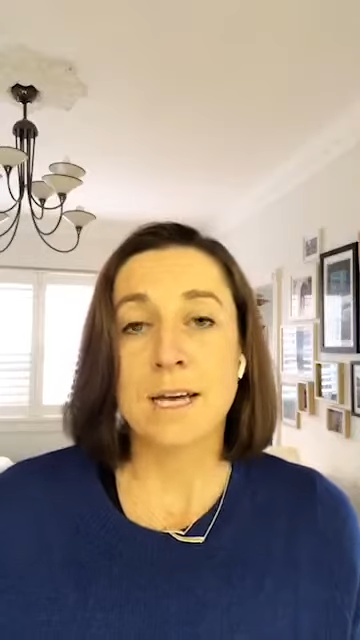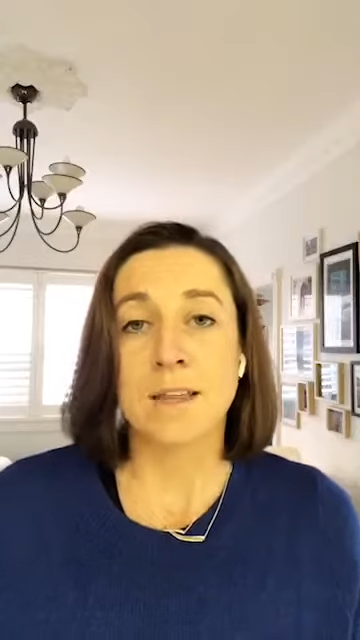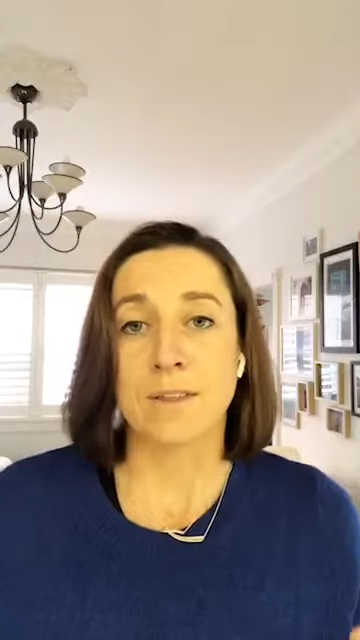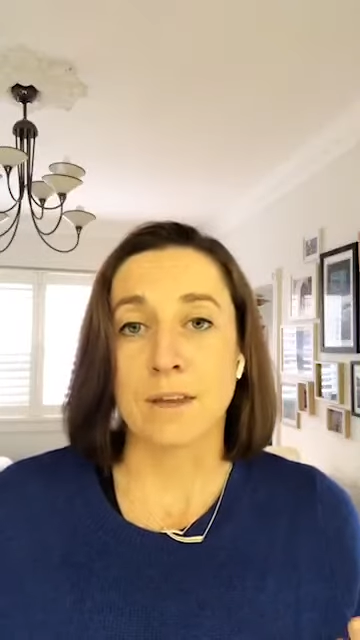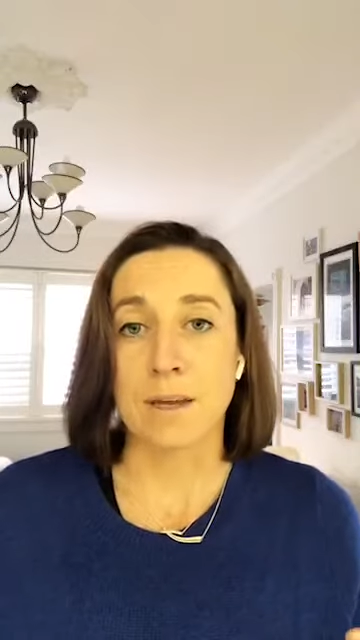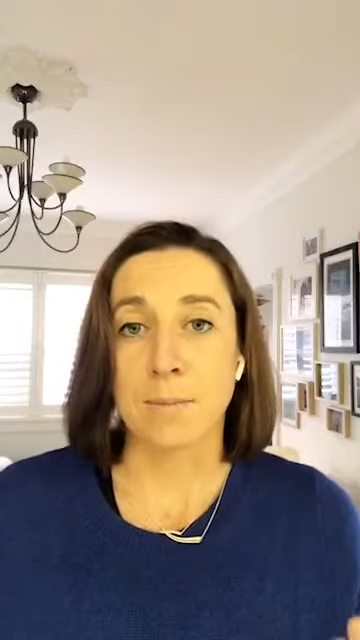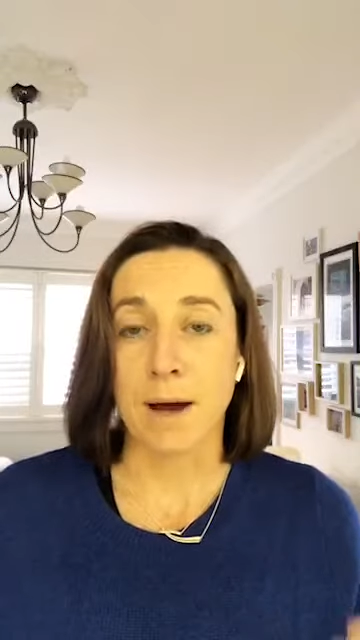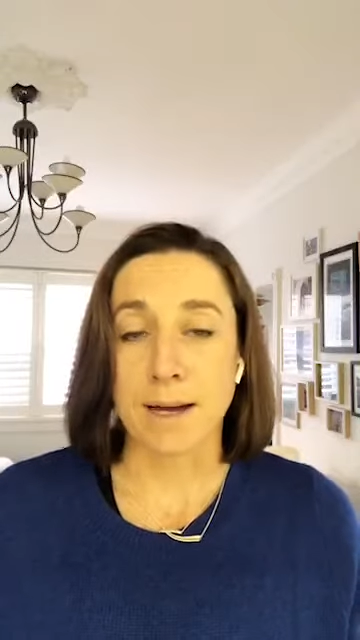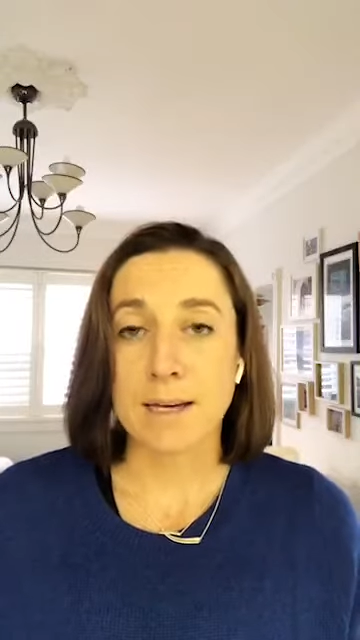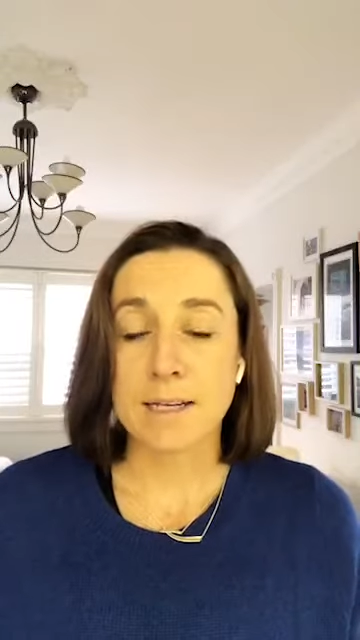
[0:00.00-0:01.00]
the
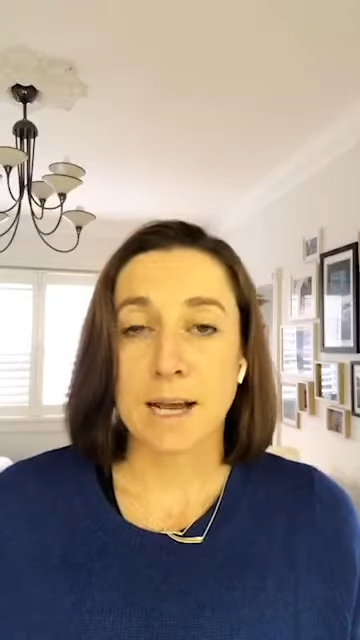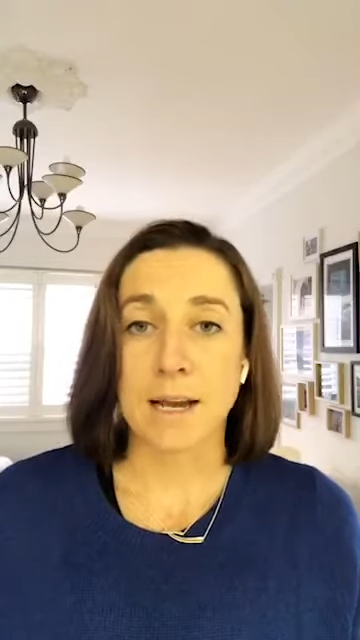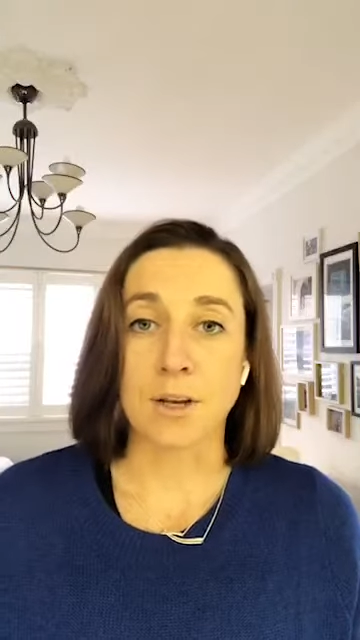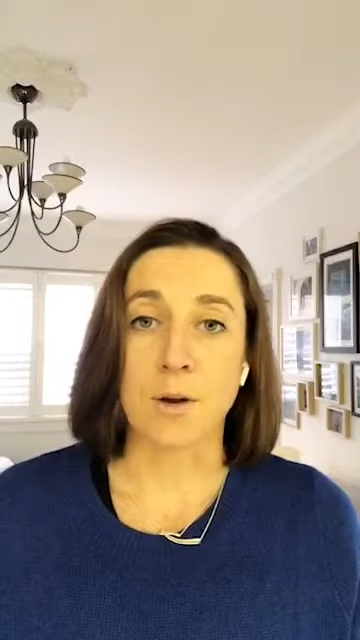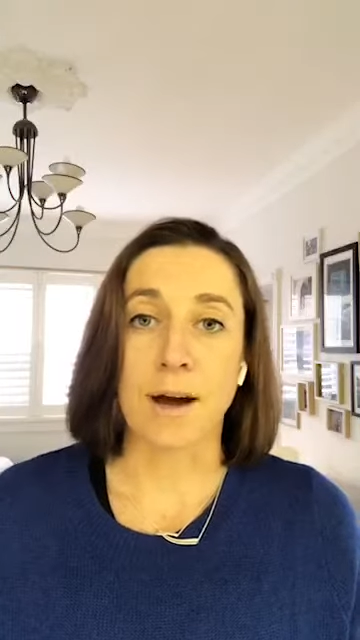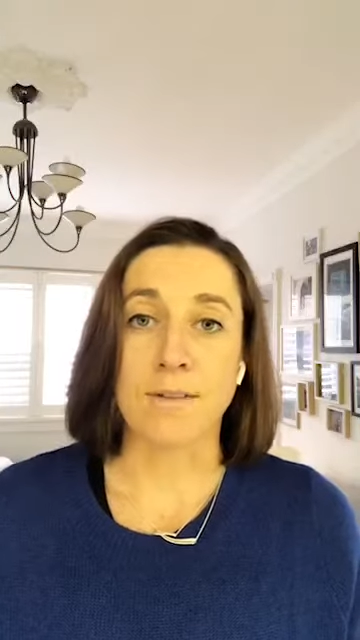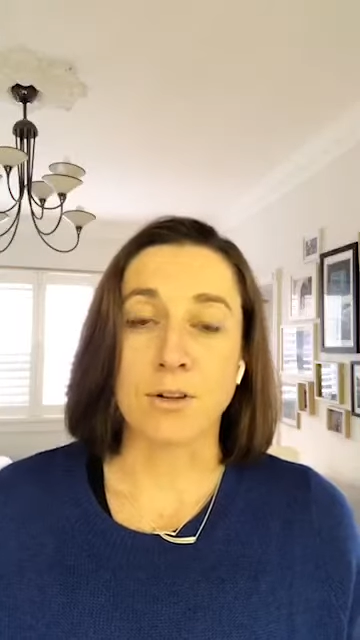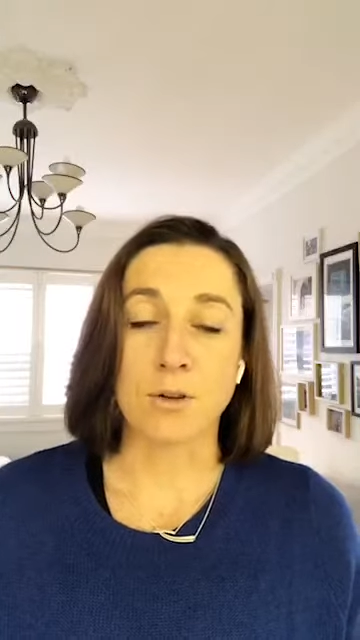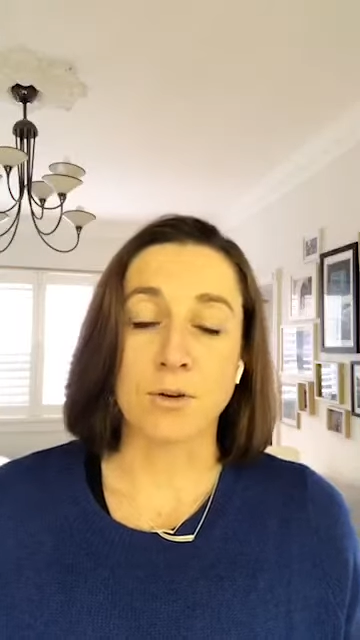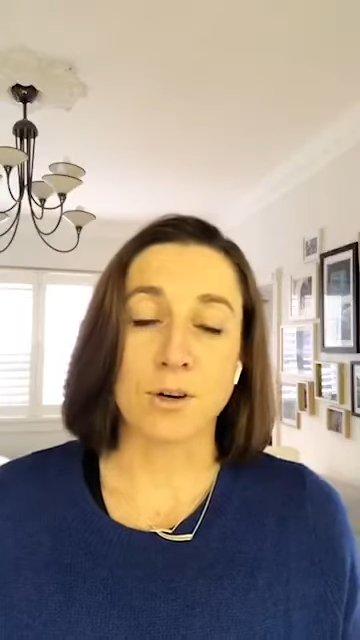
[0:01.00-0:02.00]
packet and you have a
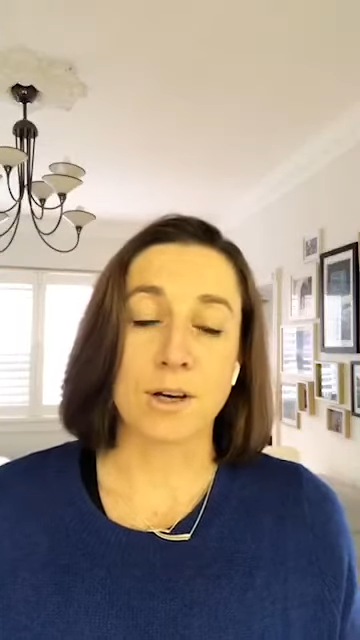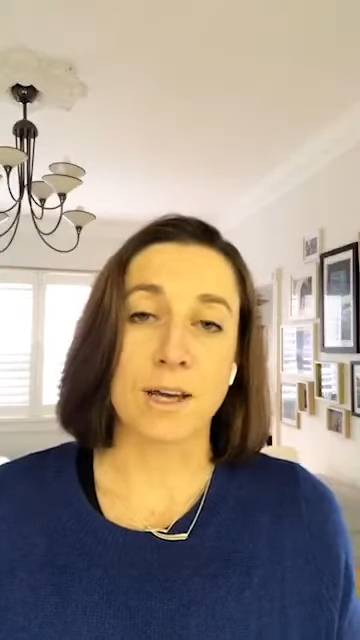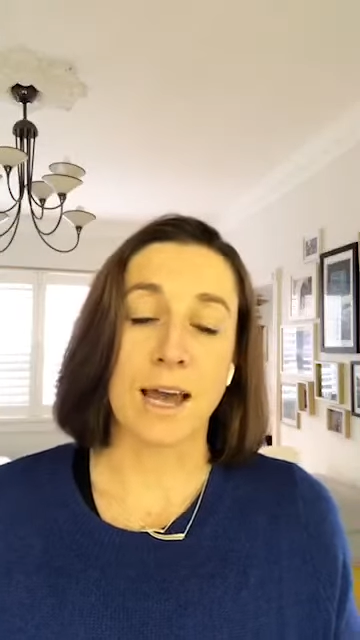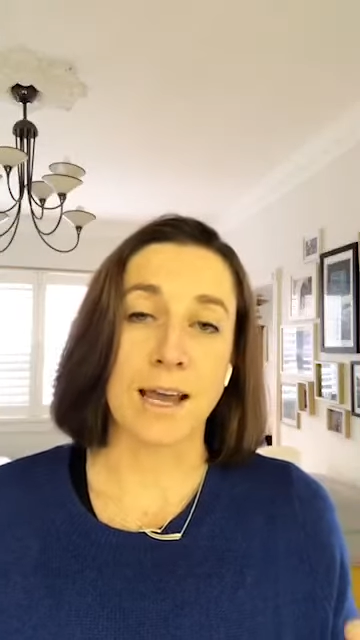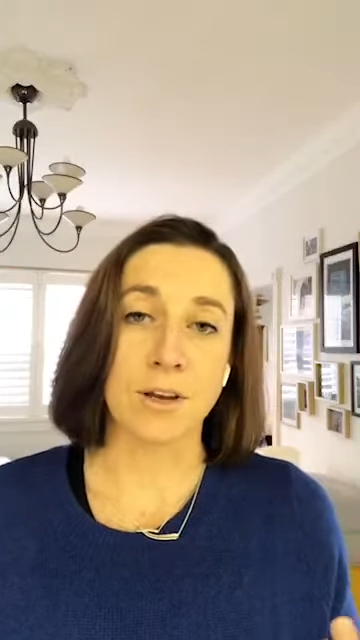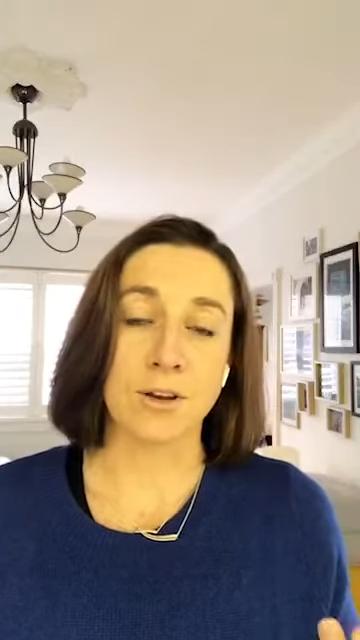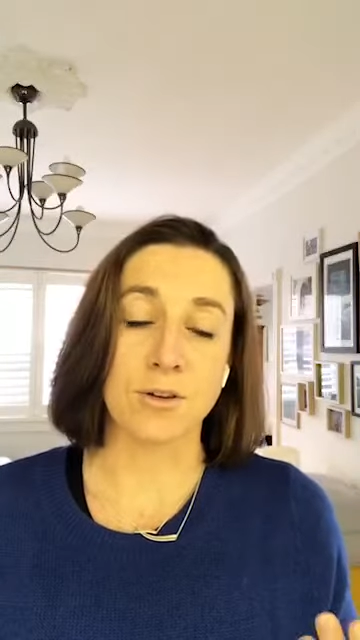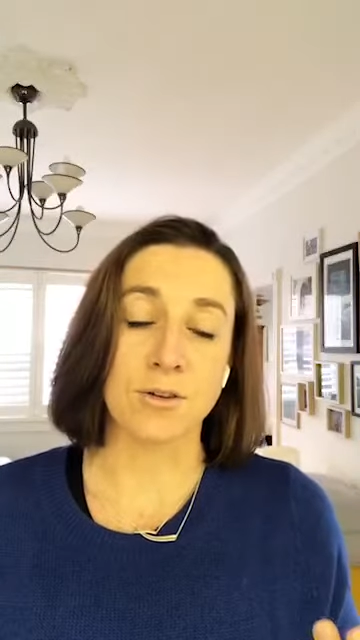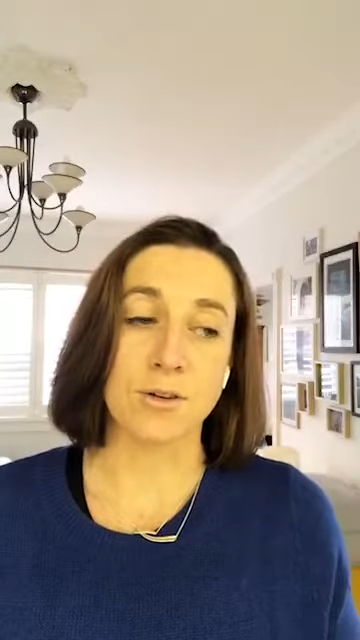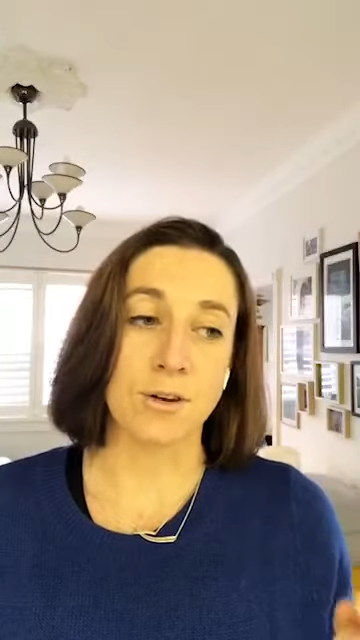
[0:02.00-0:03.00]
look and
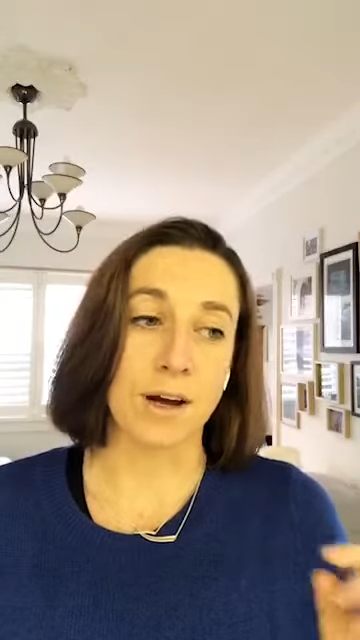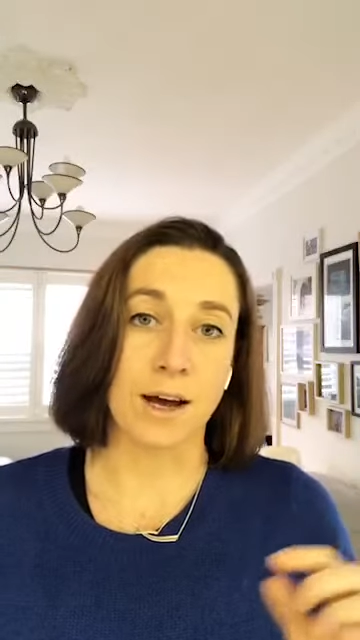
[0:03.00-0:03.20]
you